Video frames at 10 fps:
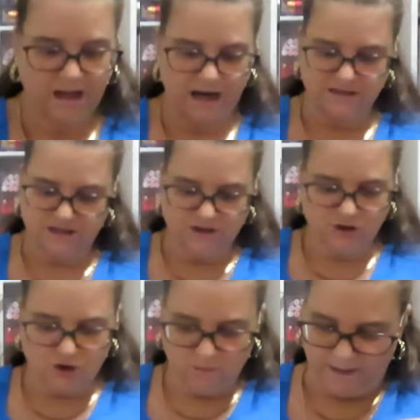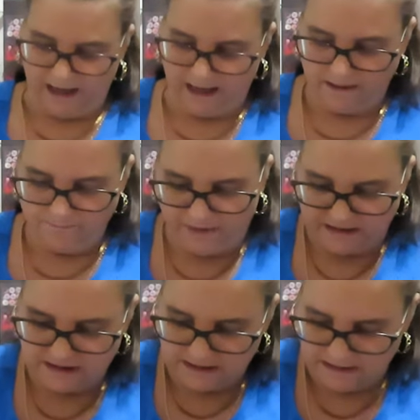I didn't do bad I
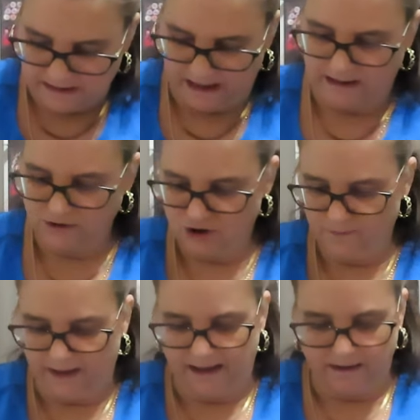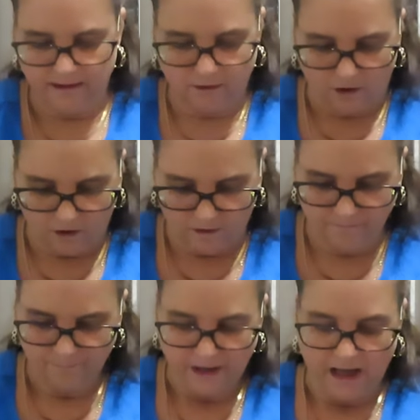did not do bad at all
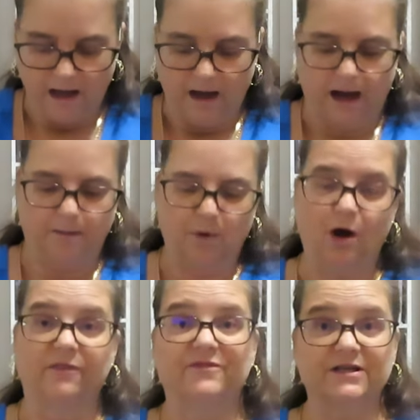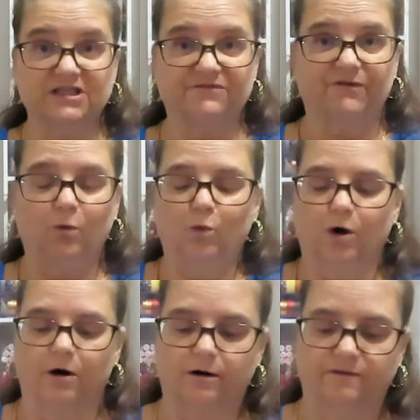I bought this for
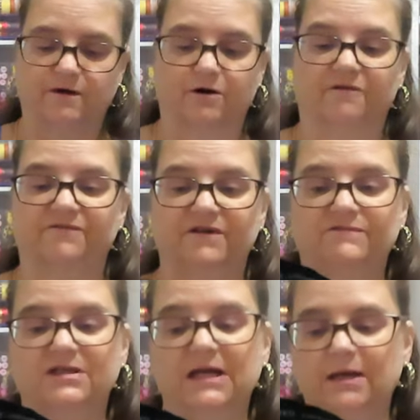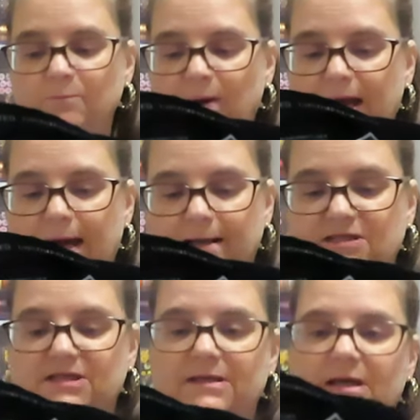work there are 15
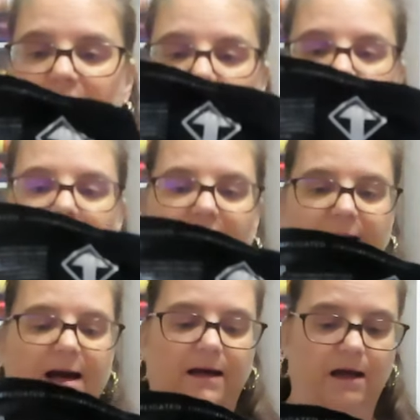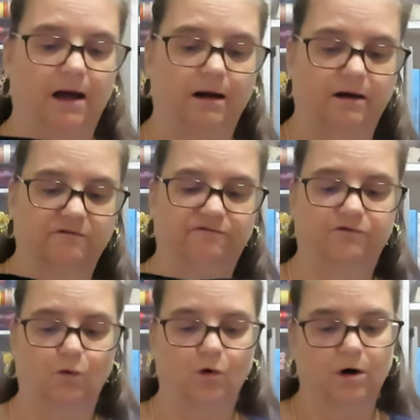packs in here and I got it
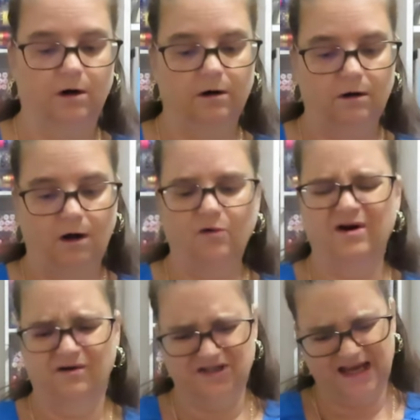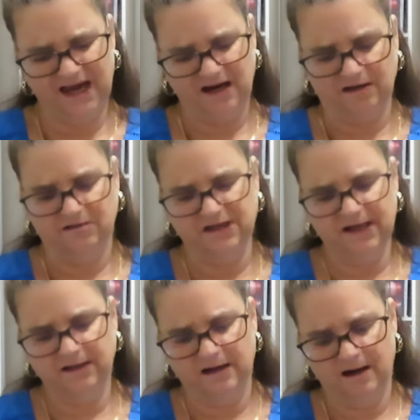for oh no it's 8
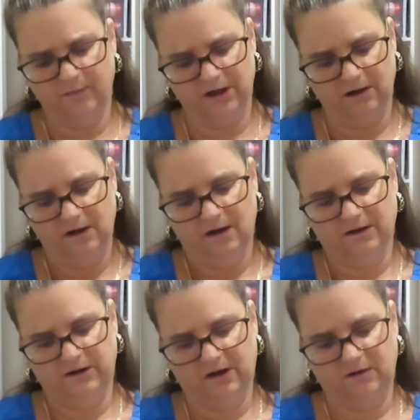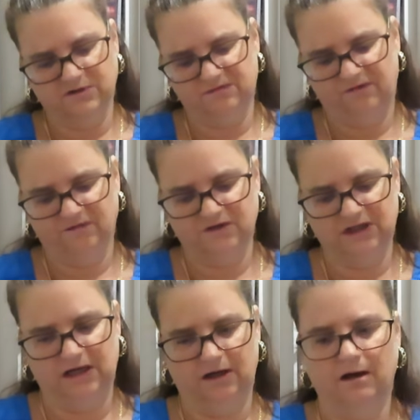tag nabbit thought it was
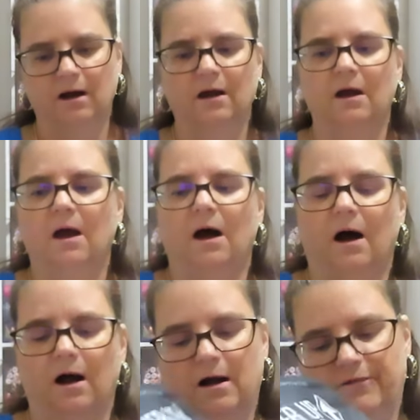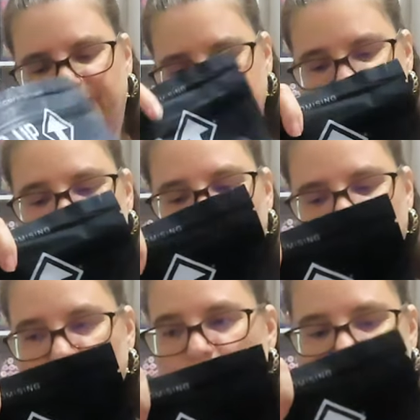15 uh, this
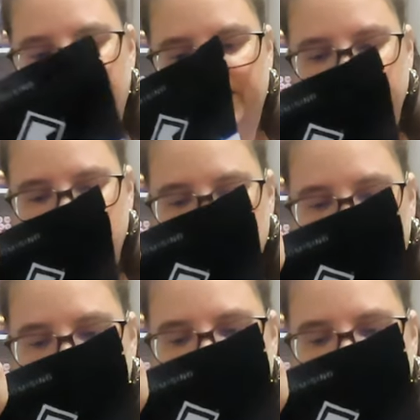one was